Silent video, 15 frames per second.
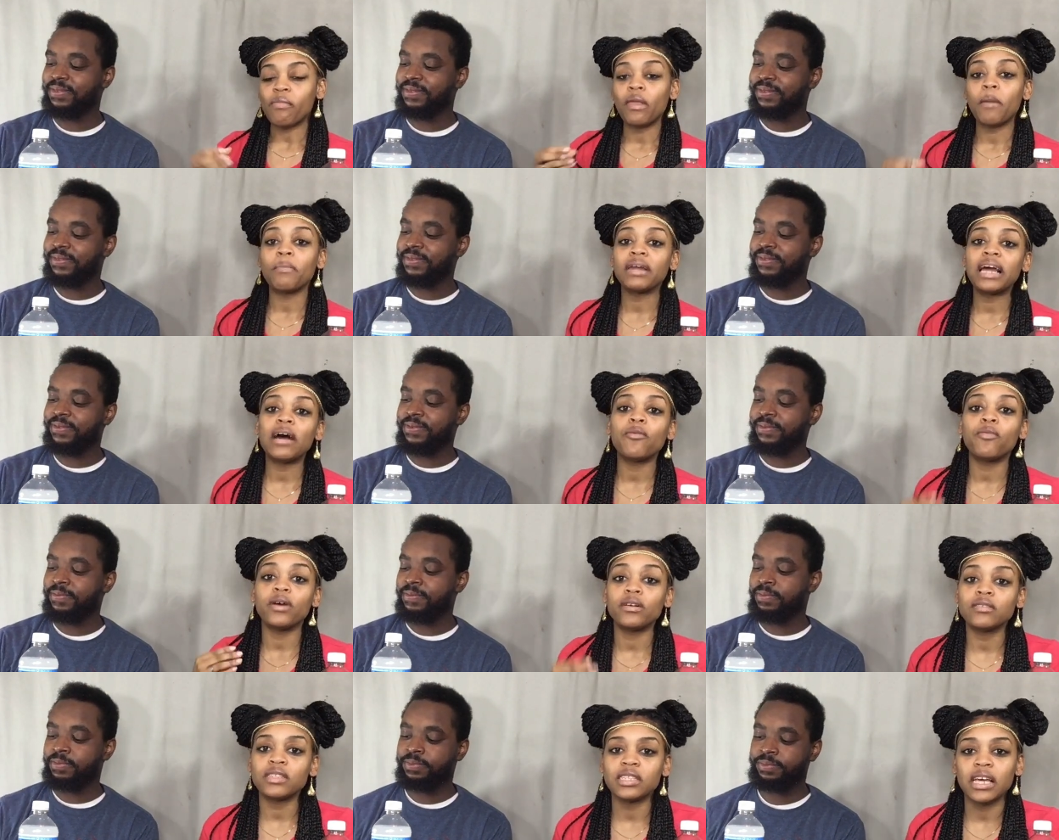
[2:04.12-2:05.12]
Speaker 1: But I
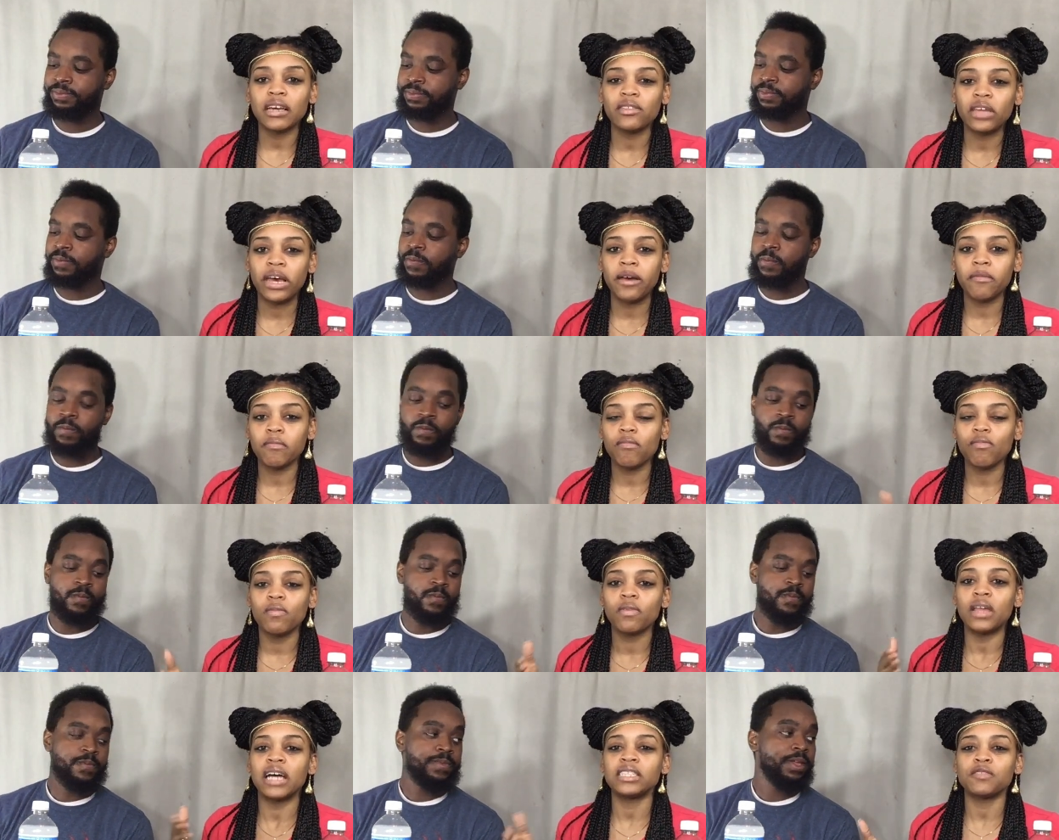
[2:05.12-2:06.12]
will say that
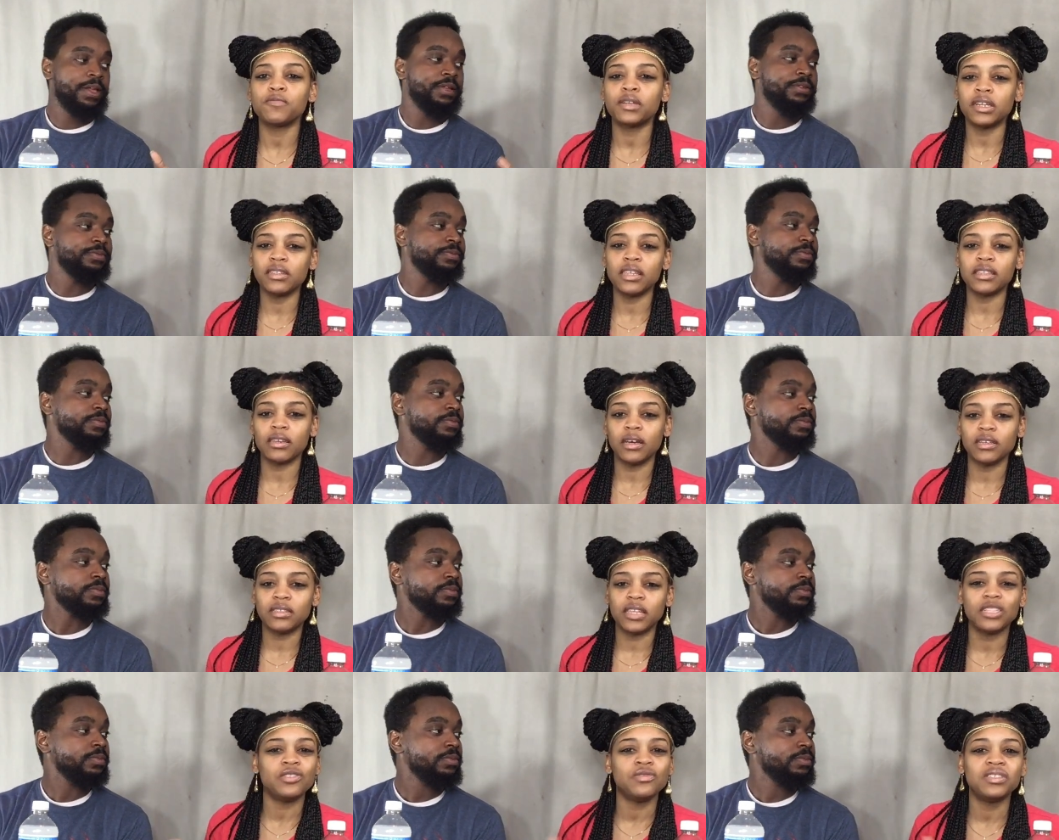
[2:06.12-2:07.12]
that's one of the things
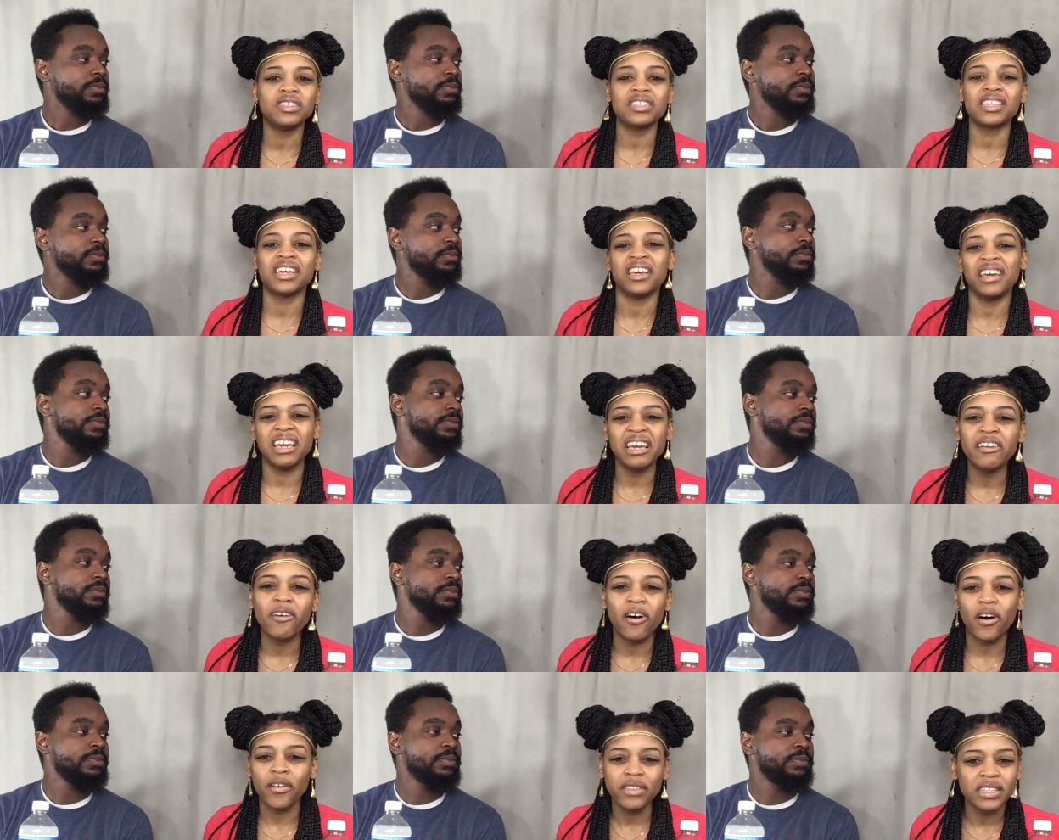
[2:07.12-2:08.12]
that you just can't eat
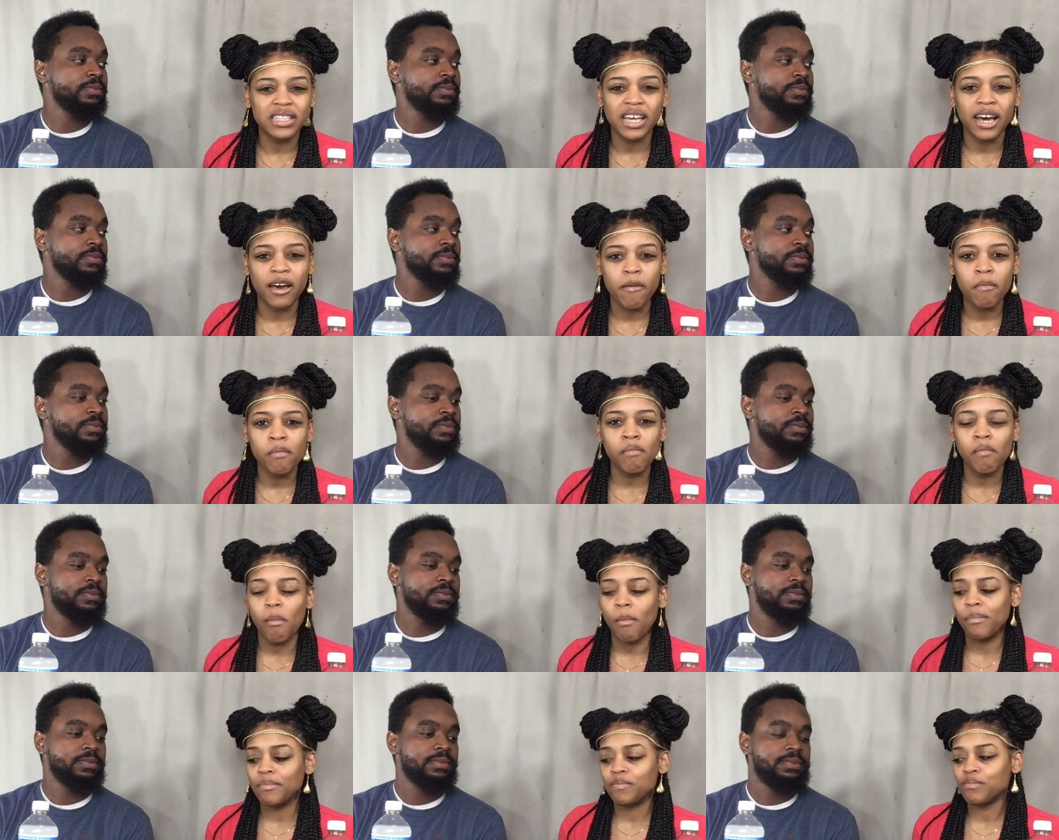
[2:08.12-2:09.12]
all the time.
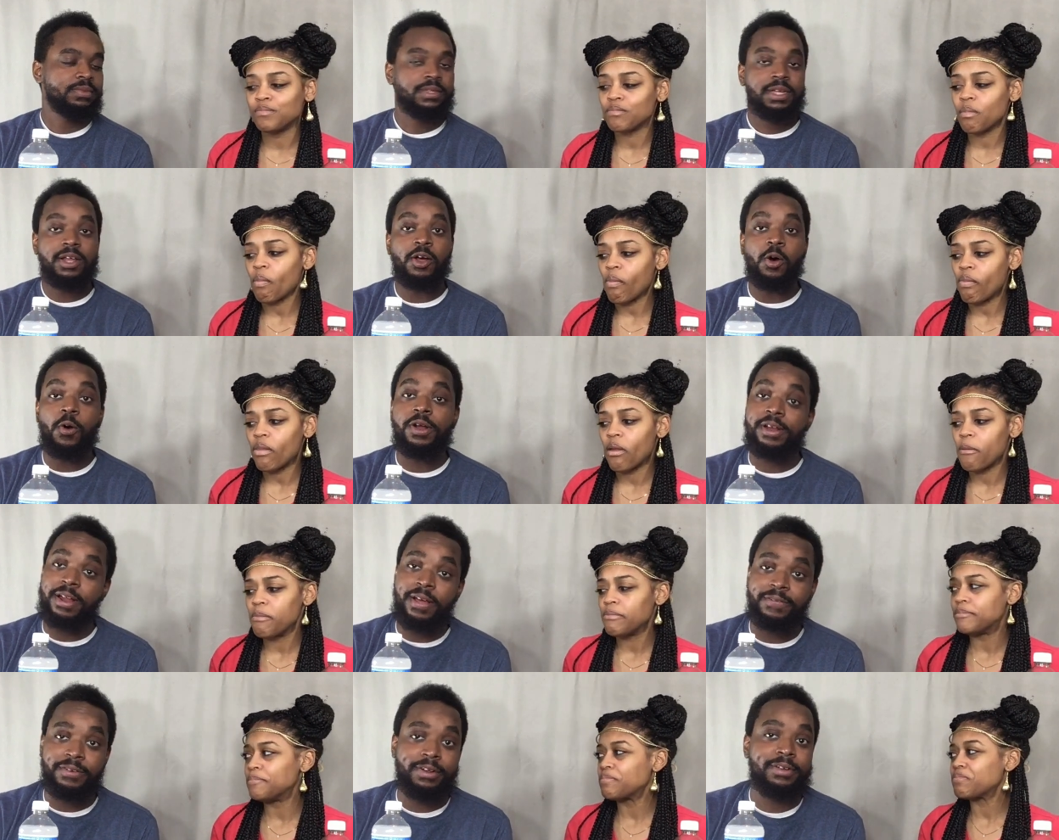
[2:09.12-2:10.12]
Speaker 2: Or
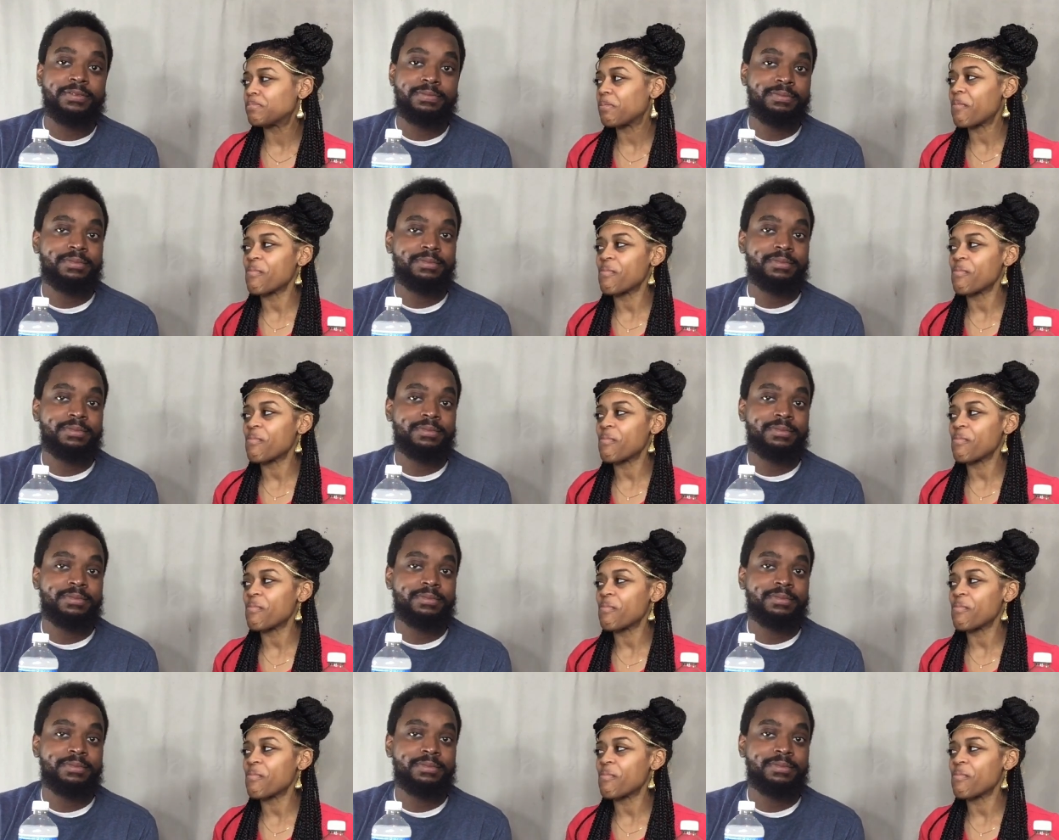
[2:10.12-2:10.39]
never.